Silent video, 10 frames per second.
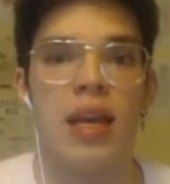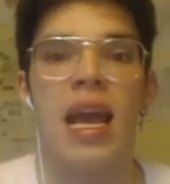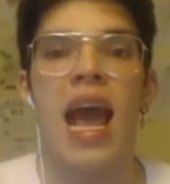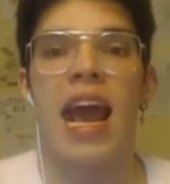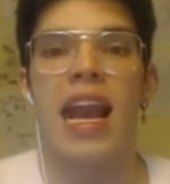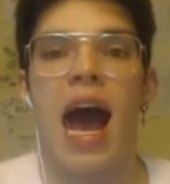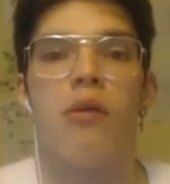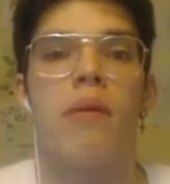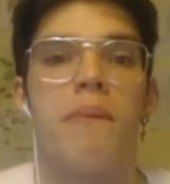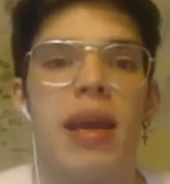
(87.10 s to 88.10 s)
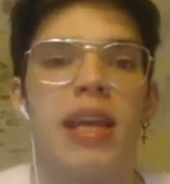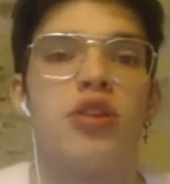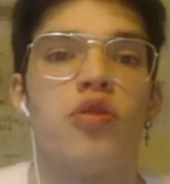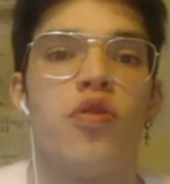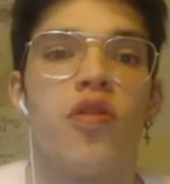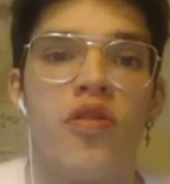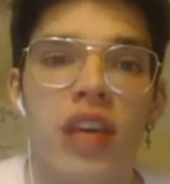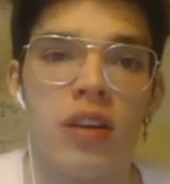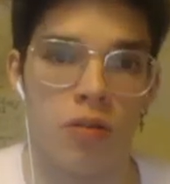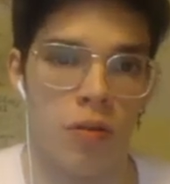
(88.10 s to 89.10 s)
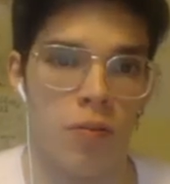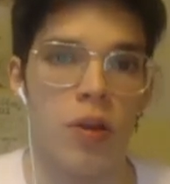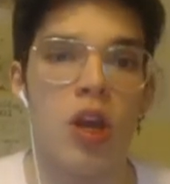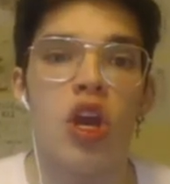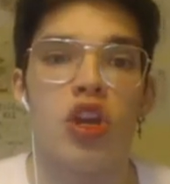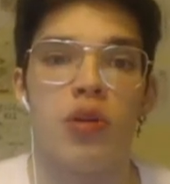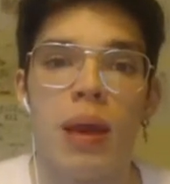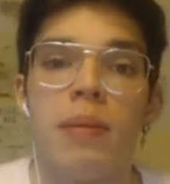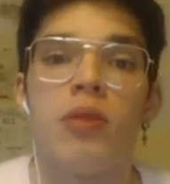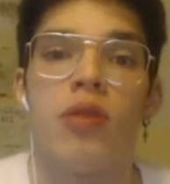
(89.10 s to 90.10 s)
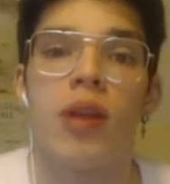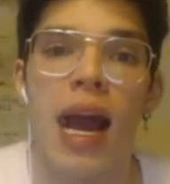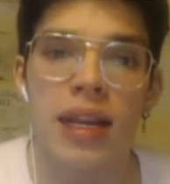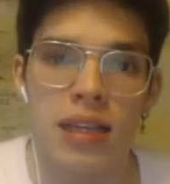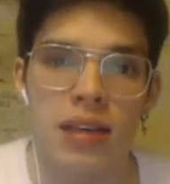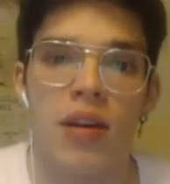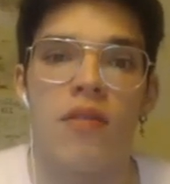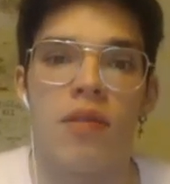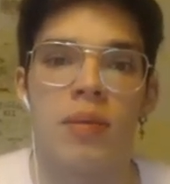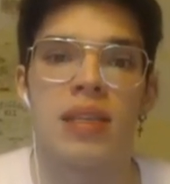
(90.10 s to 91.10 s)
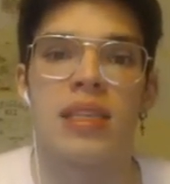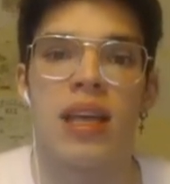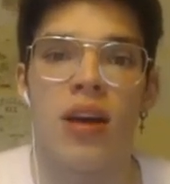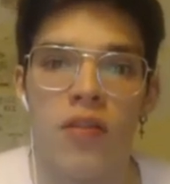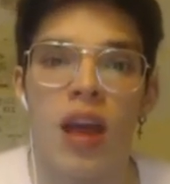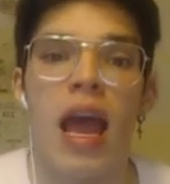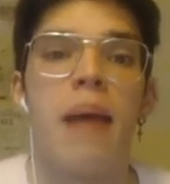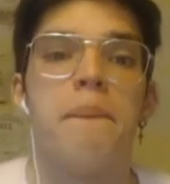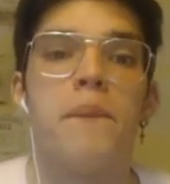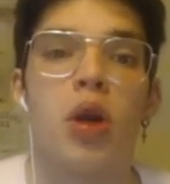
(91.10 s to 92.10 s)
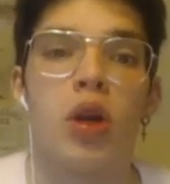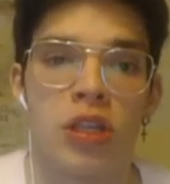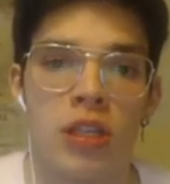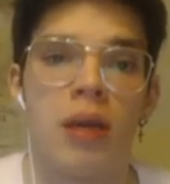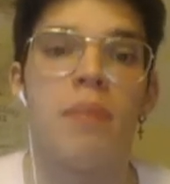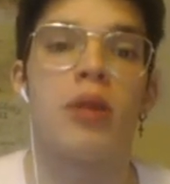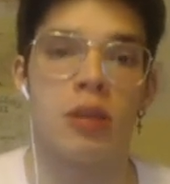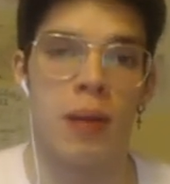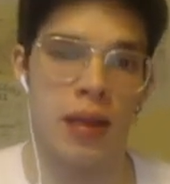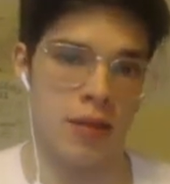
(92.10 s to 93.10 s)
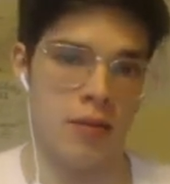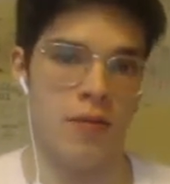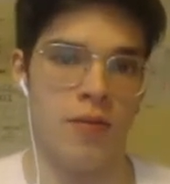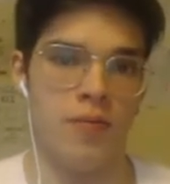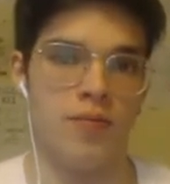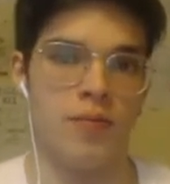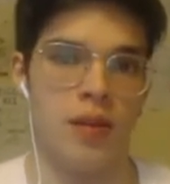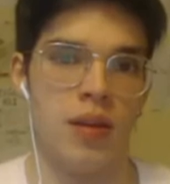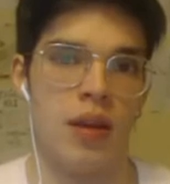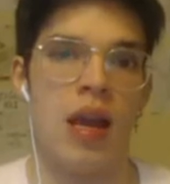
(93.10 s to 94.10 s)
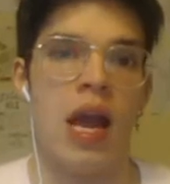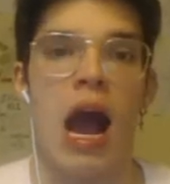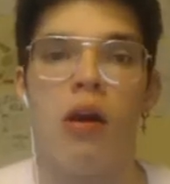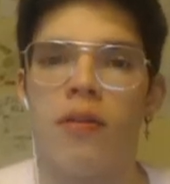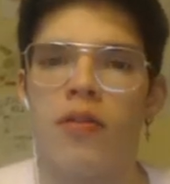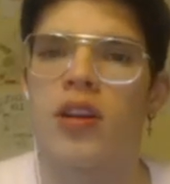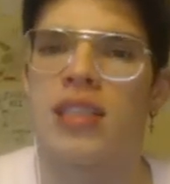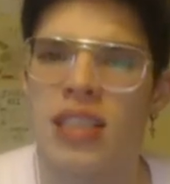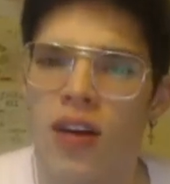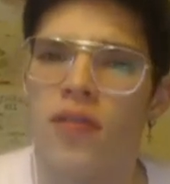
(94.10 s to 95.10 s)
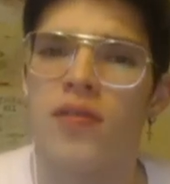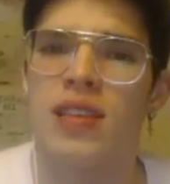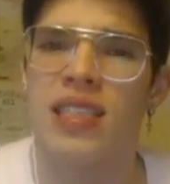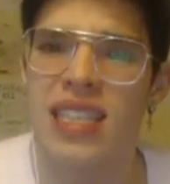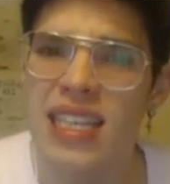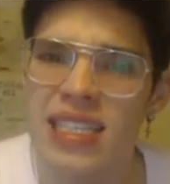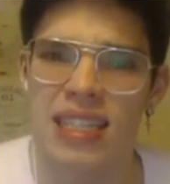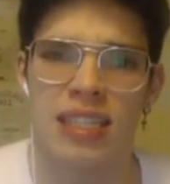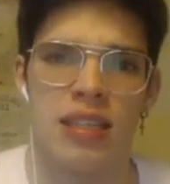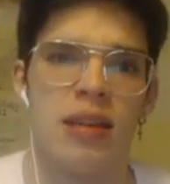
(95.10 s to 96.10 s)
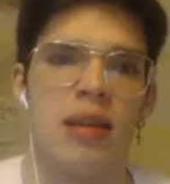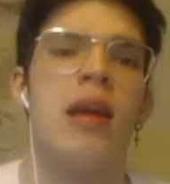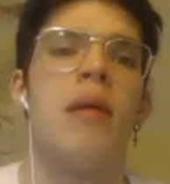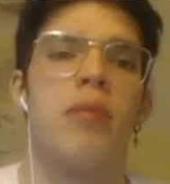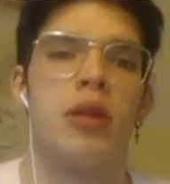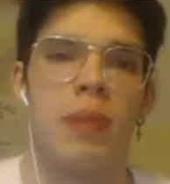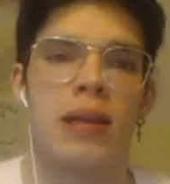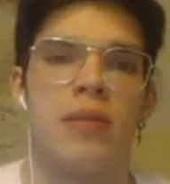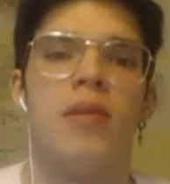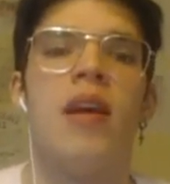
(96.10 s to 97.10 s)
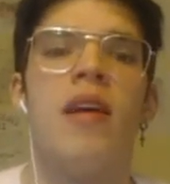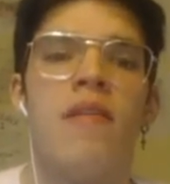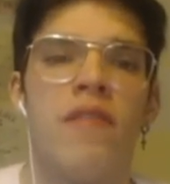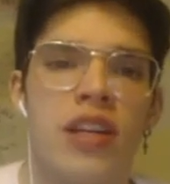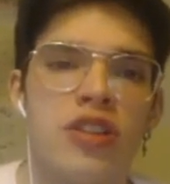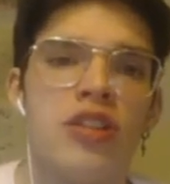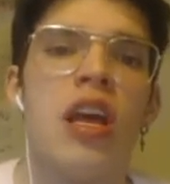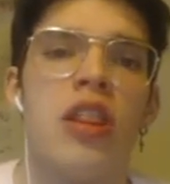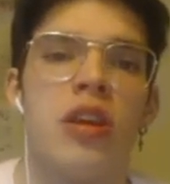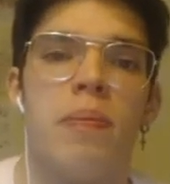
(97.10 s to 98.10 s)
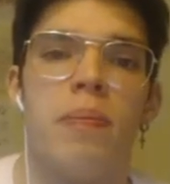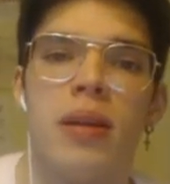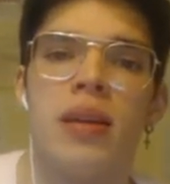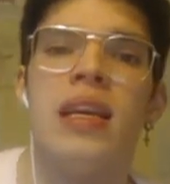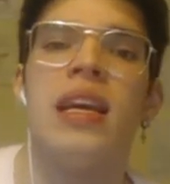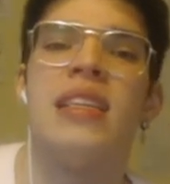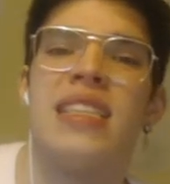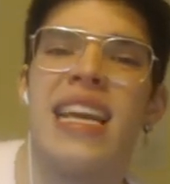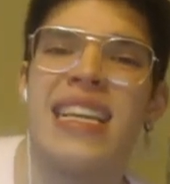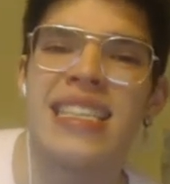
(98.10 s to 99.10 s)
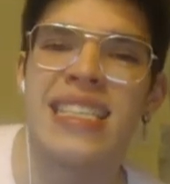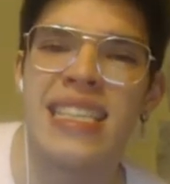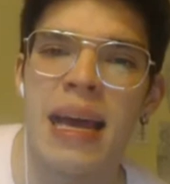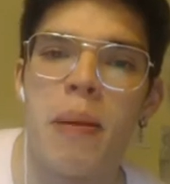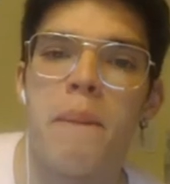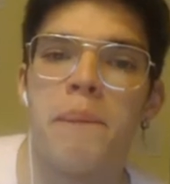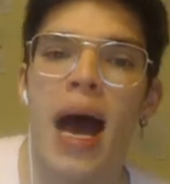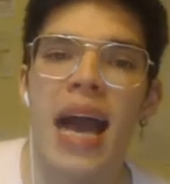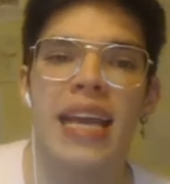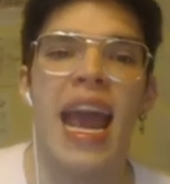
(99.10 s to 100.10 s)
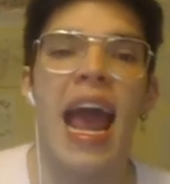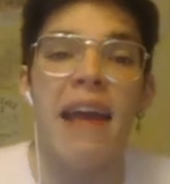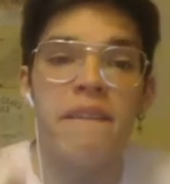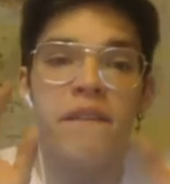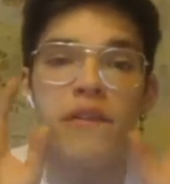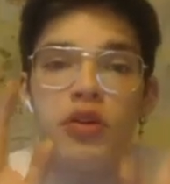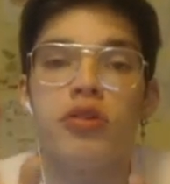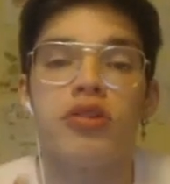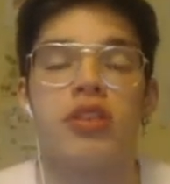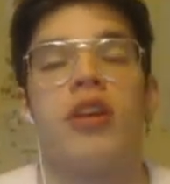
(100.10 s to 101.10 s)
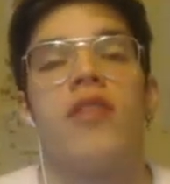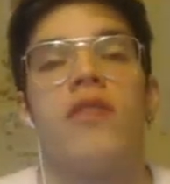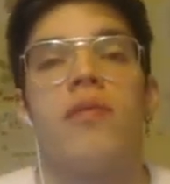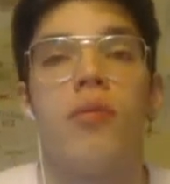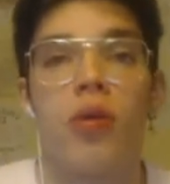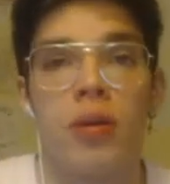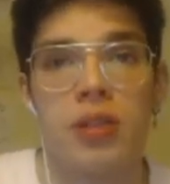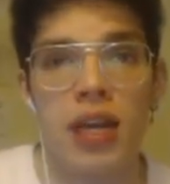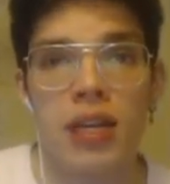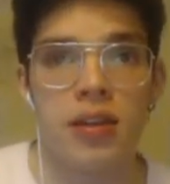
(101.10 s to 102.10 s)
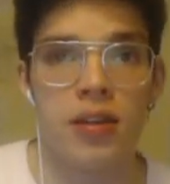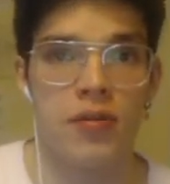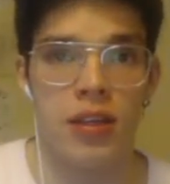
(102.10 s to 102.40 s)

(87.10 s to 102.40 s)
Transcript: and how it makes you feel, you may be reacting from a self-immersed perspective. However, a self-distanced perspective features the ability to take a step back and view yourself more objectively.